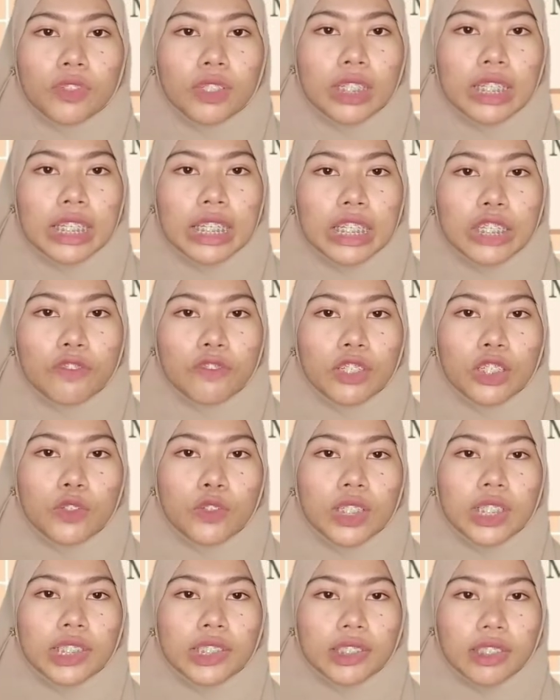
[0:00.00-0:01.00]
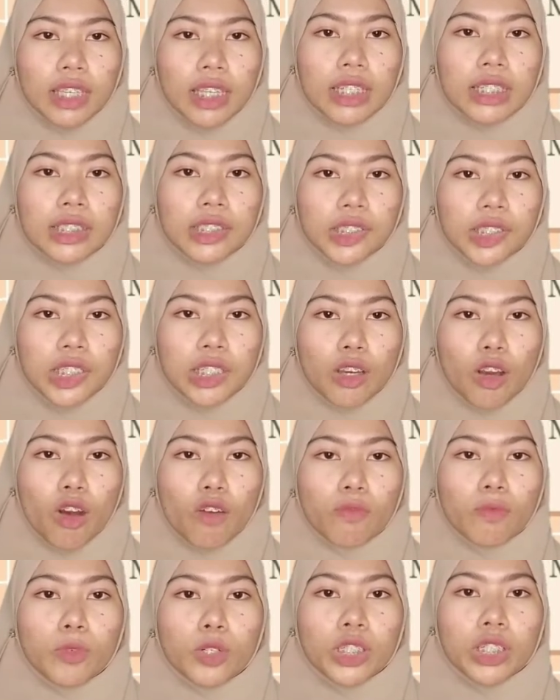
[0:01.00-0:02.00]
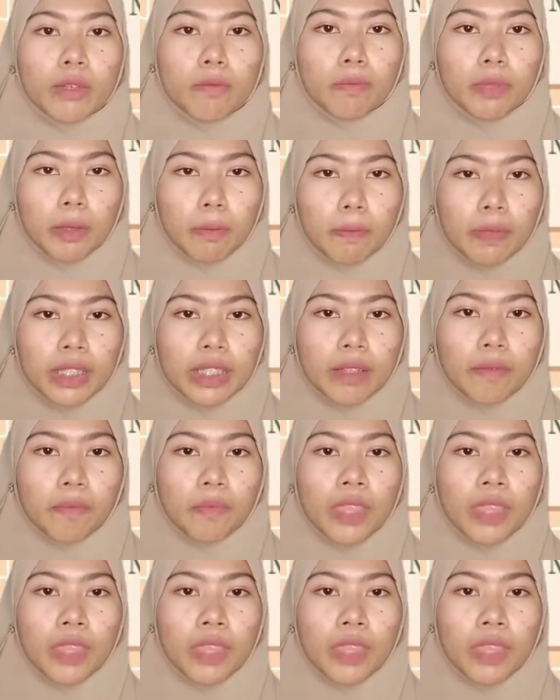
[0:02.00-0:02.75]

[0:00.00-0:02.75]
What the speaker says: individualist tendency of modern people.